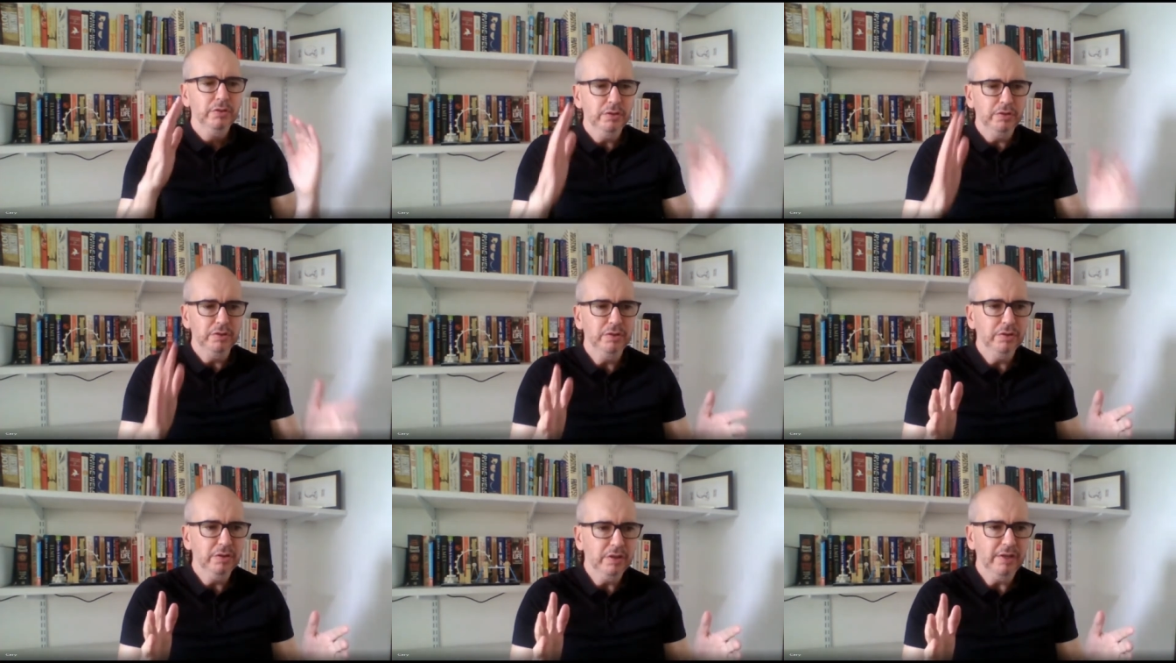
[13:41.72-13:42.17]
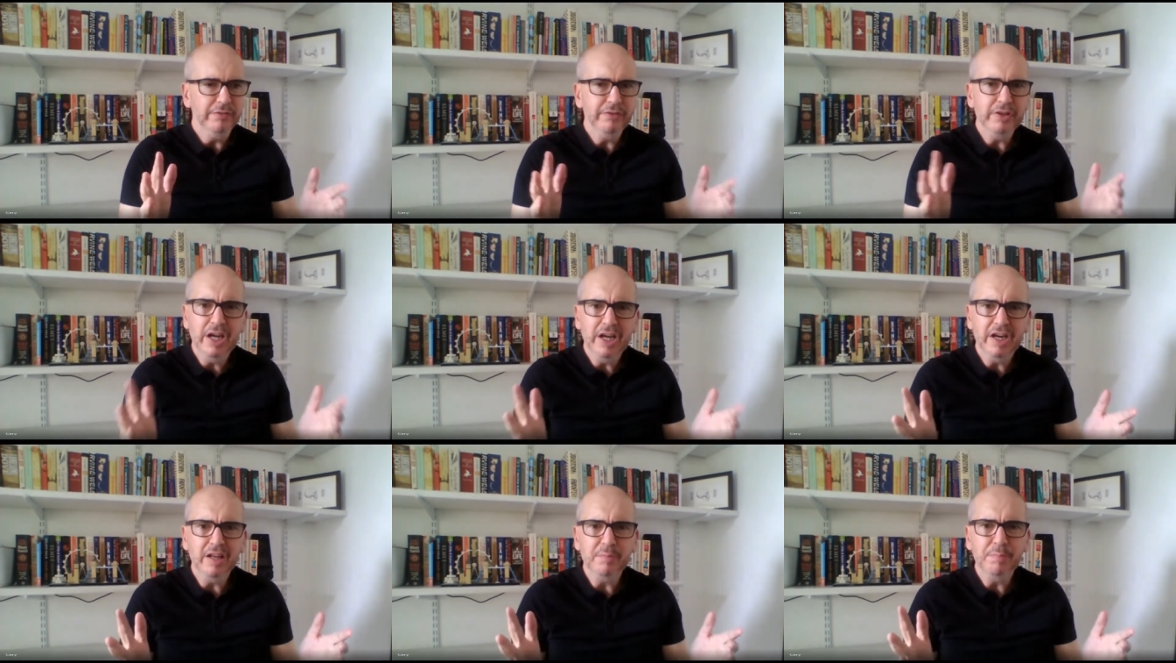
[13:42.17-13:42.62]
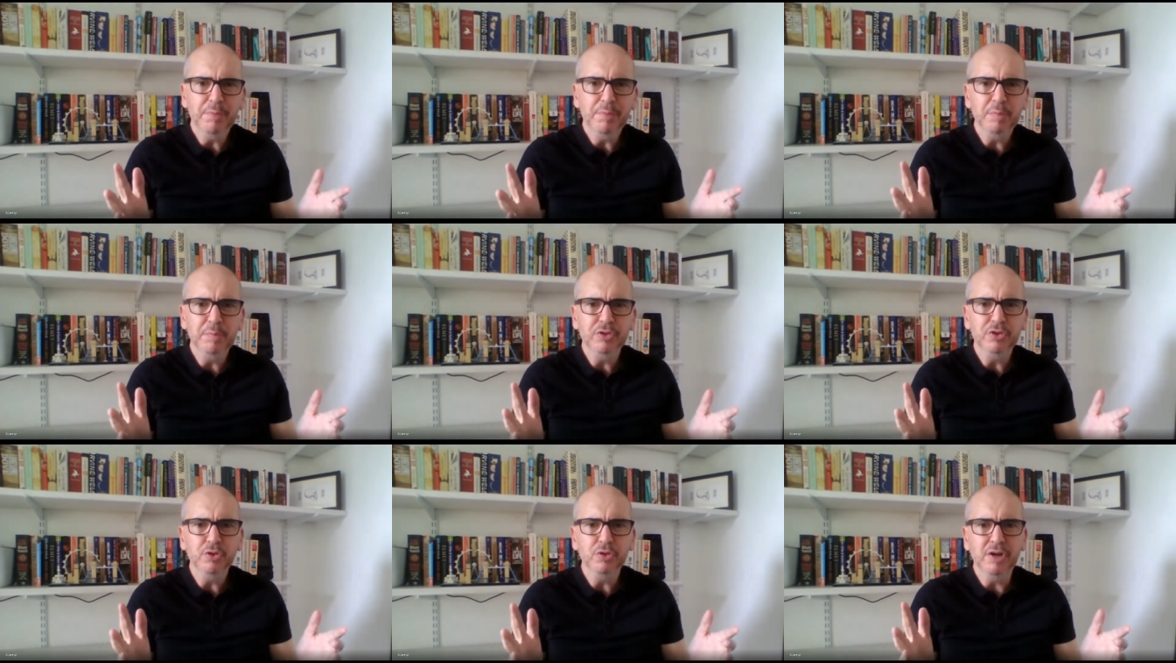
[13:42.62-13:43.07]
do you have you heard of the
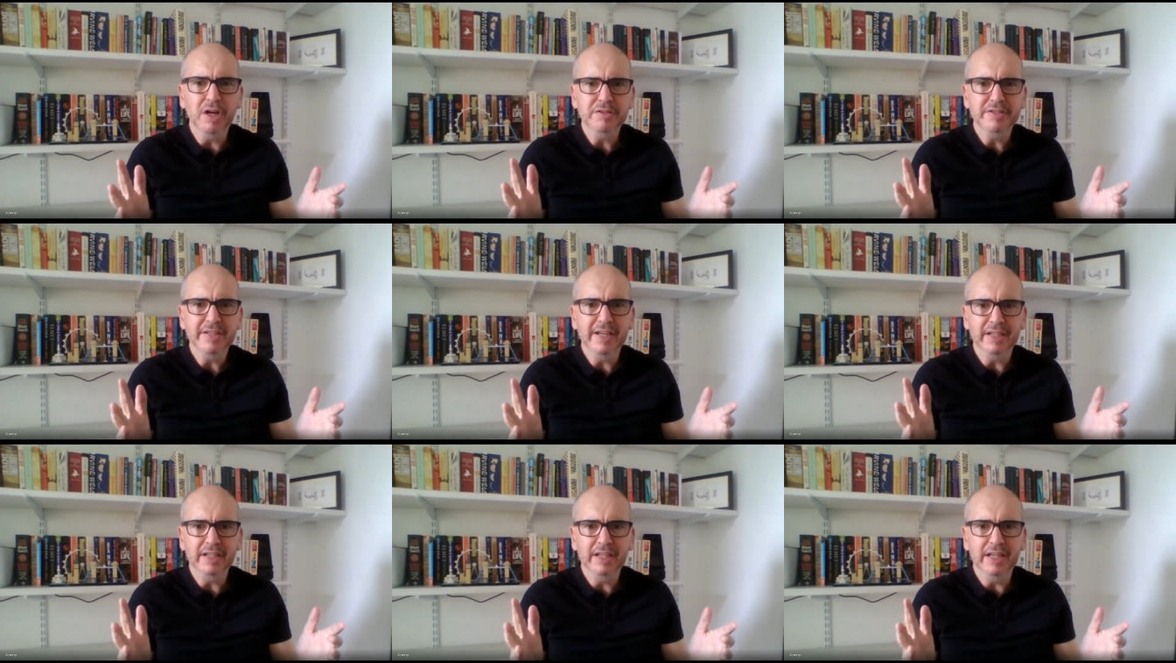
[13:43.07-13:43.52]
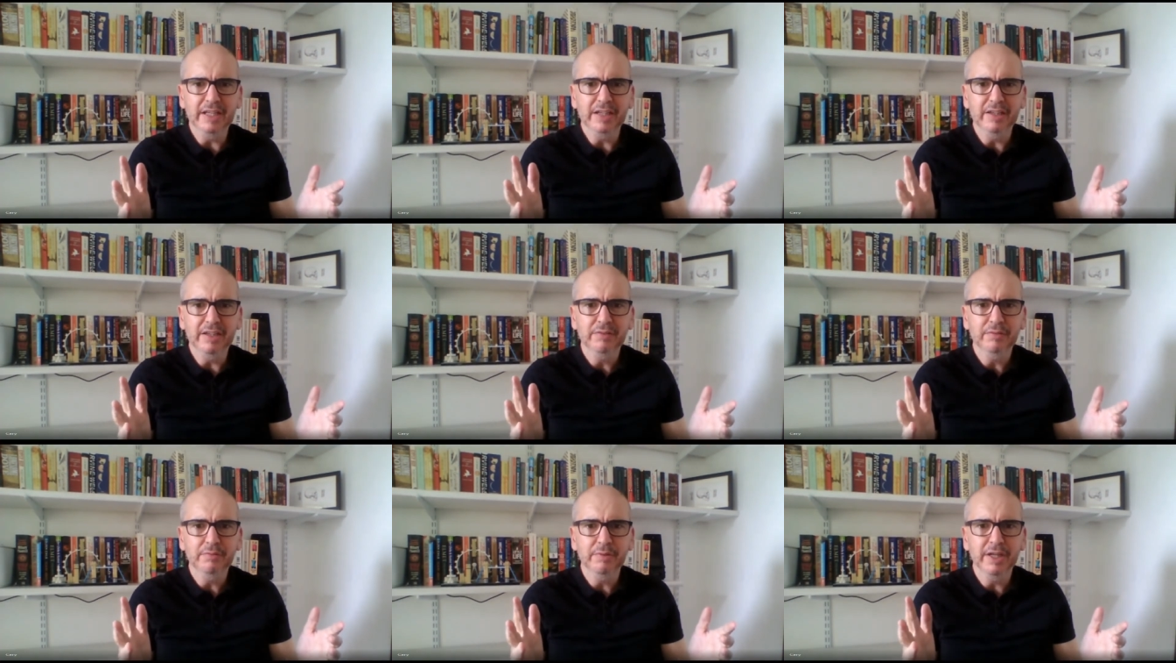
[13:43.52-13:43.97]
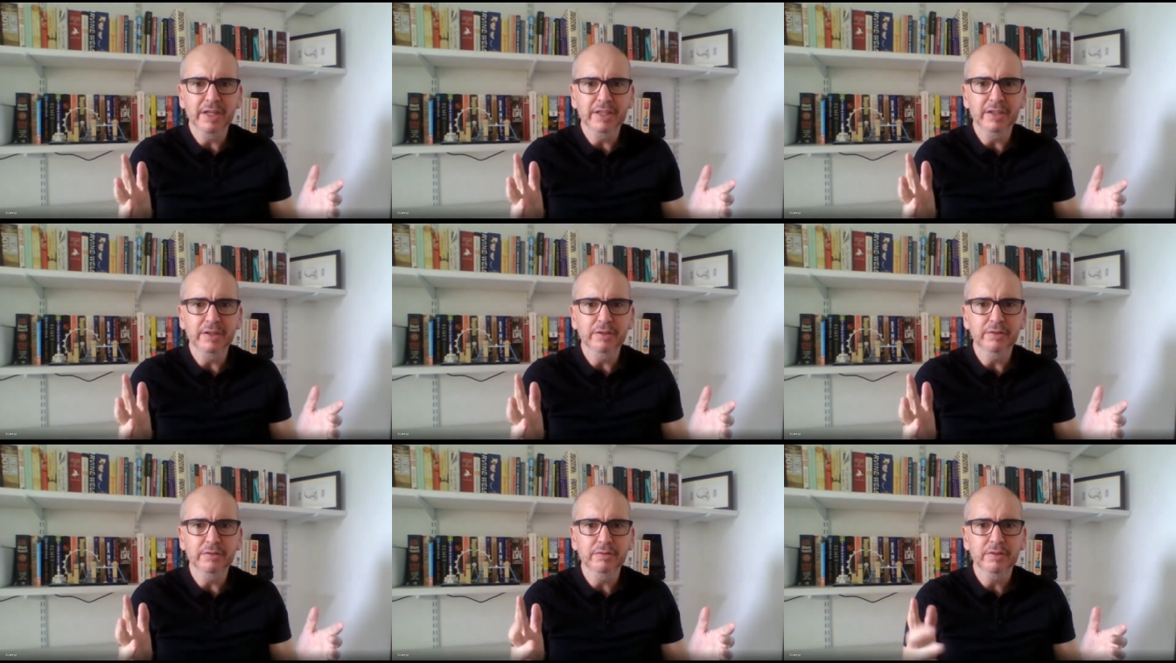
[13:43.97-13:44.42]
Pomodoro technique where
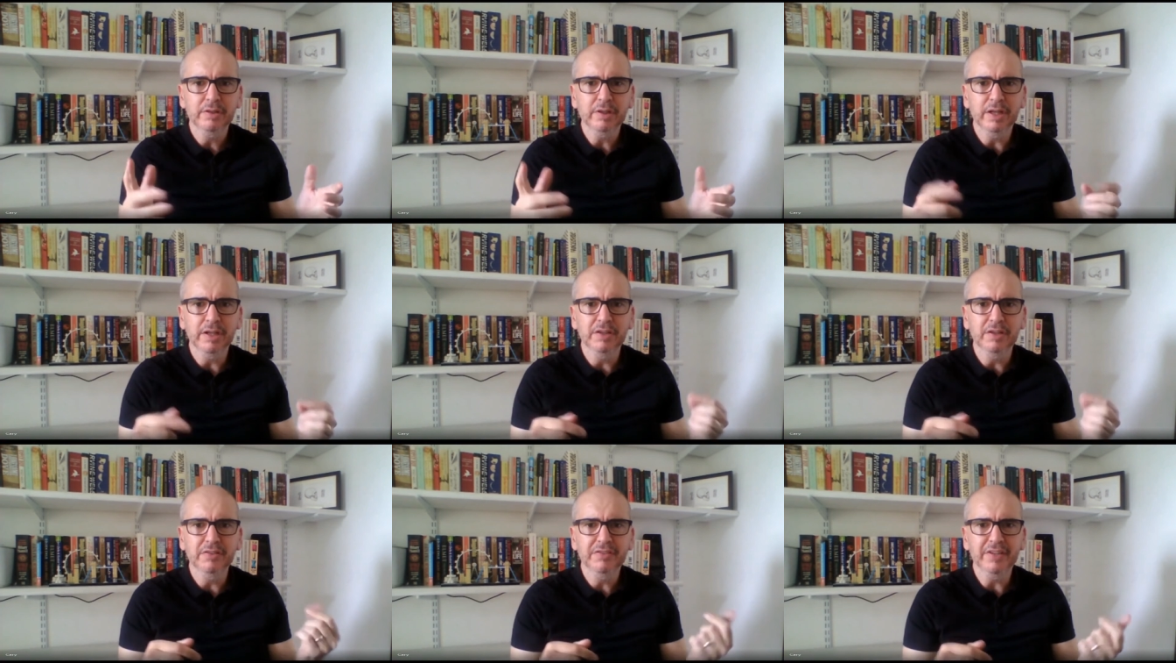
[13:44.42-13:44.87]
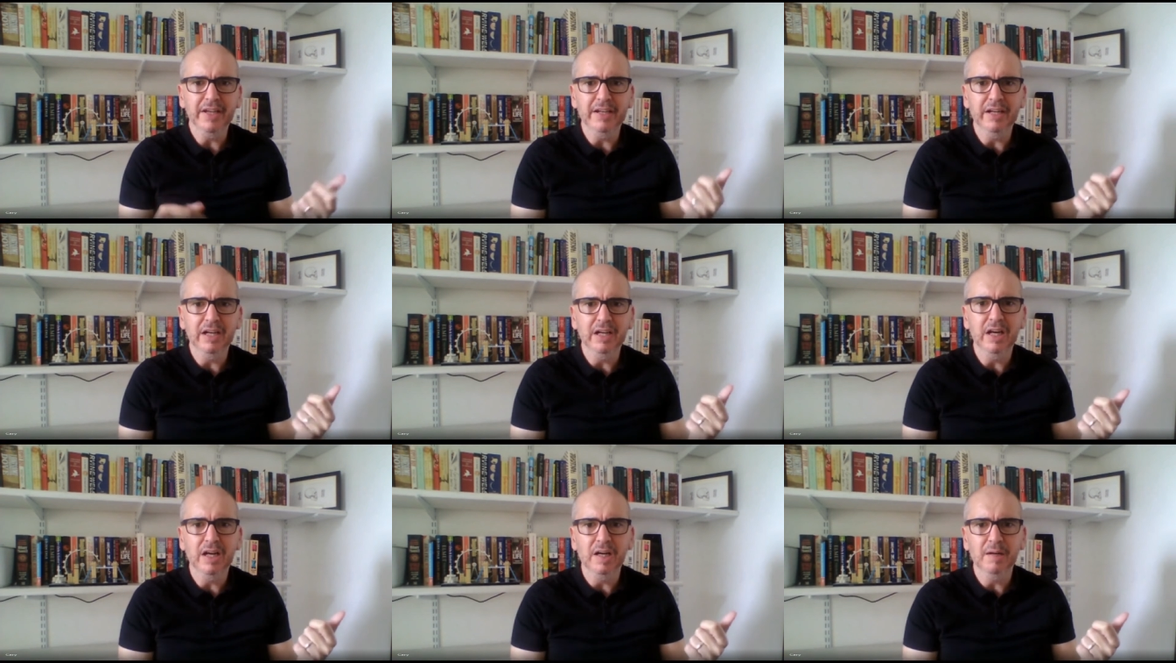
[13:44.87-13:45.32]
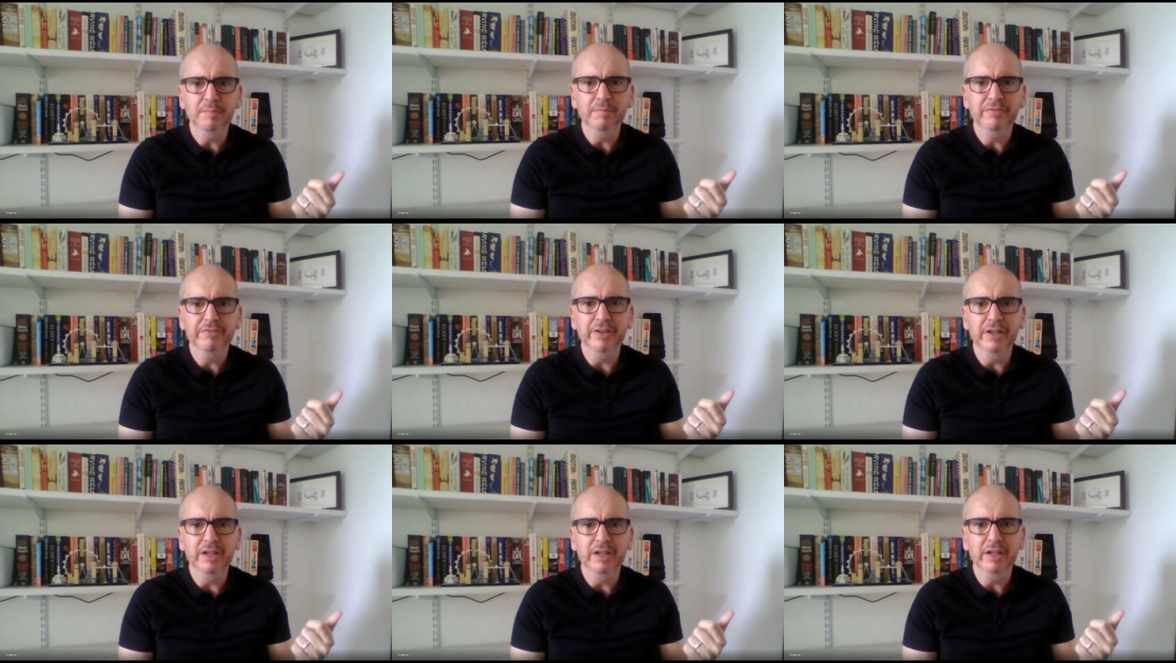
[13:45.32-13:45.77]
you kind of set an
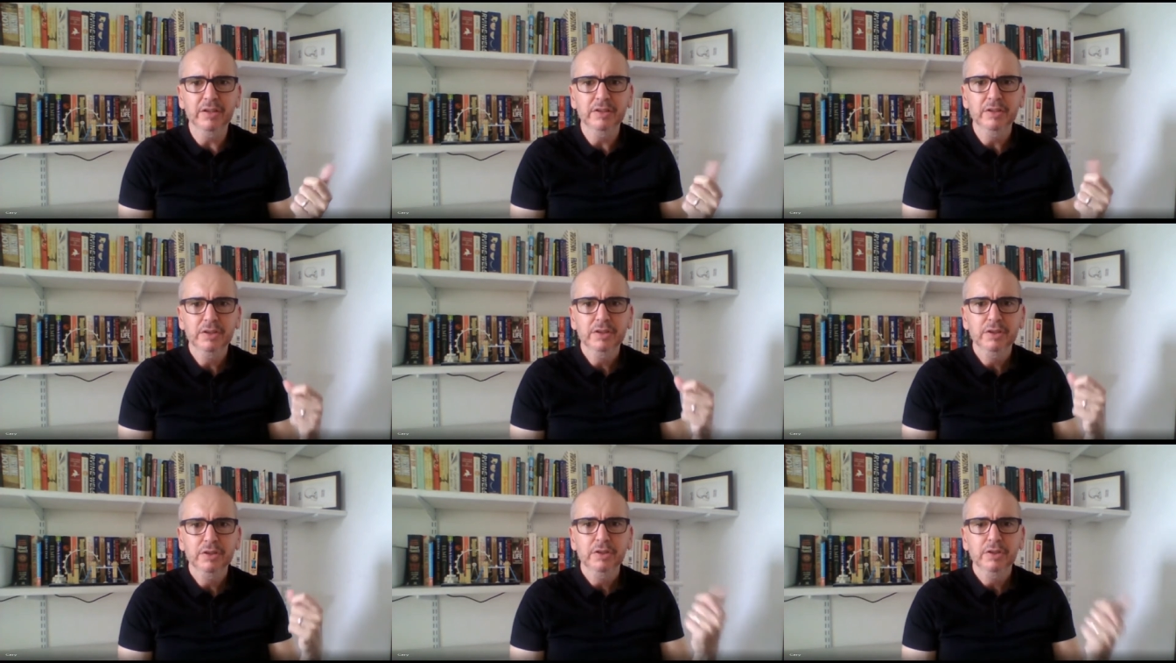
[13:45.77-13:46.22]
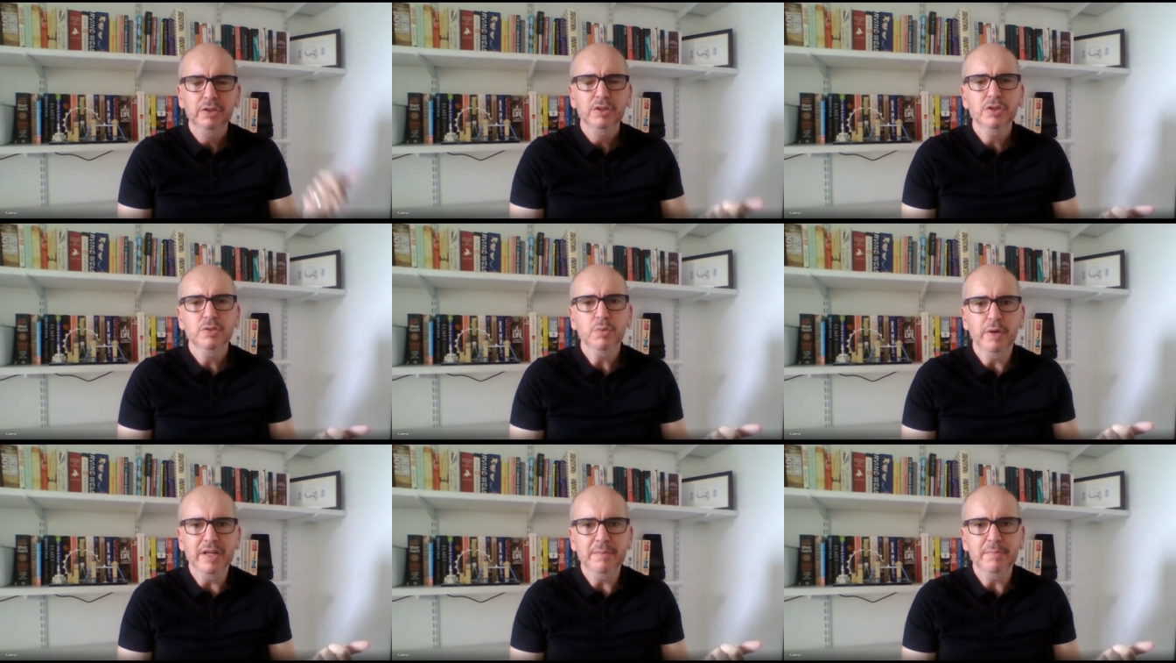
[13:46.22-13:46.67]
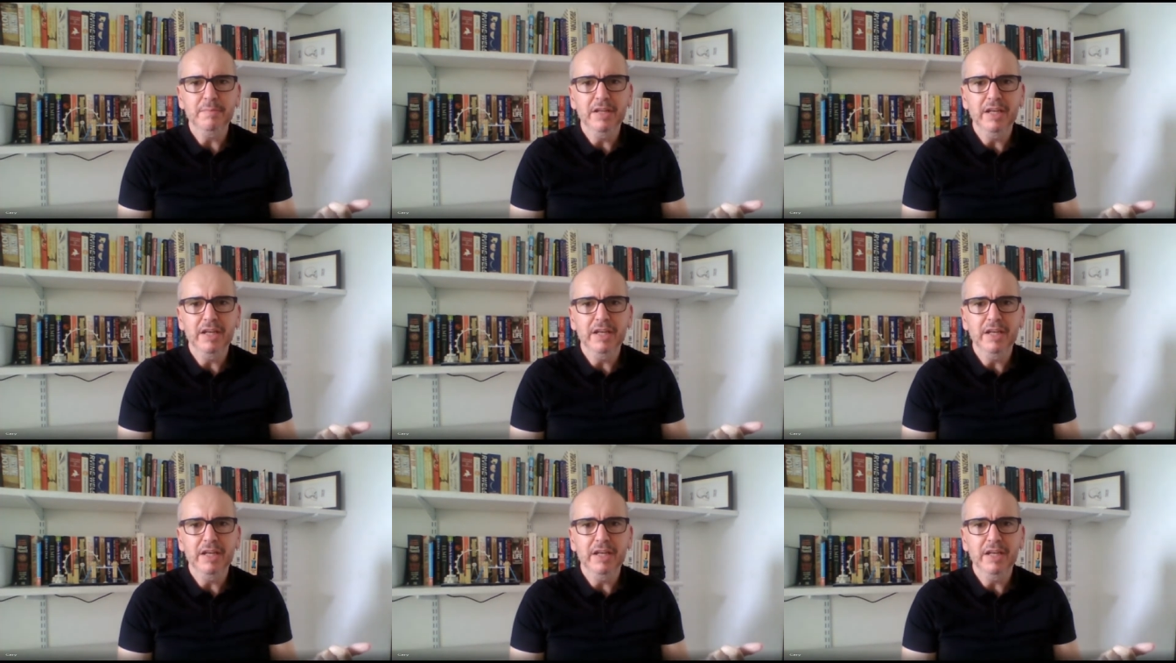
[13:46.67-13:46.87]
alarm for I have, yeah.